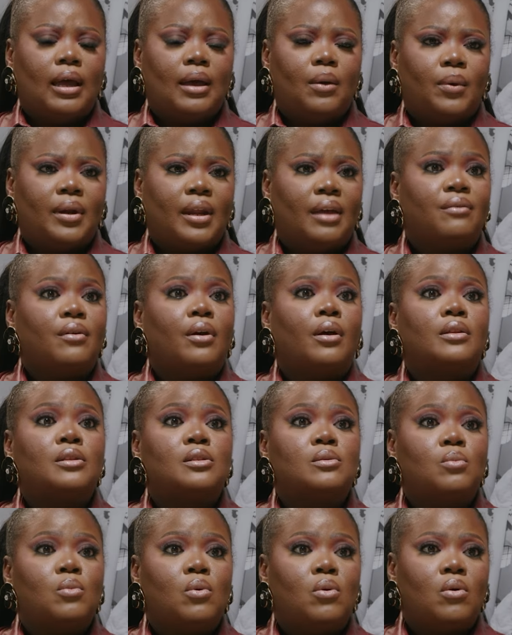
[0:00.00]
when I've
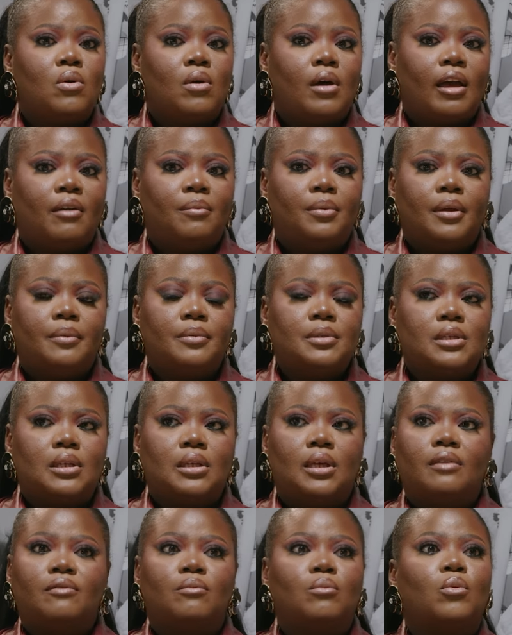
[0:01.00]
earned more, I've been able to
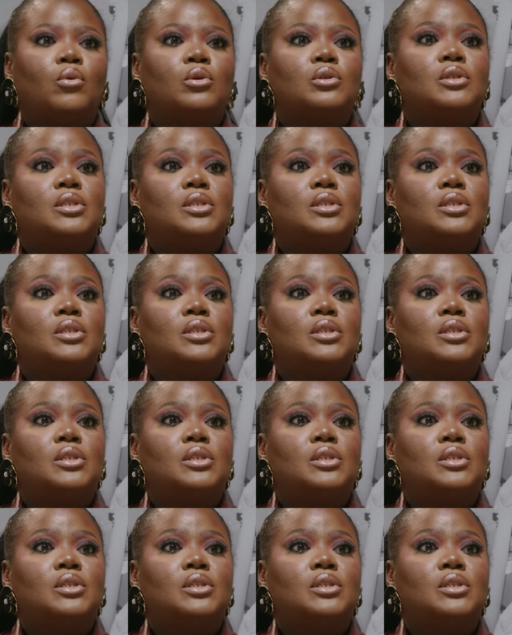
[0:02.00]
give more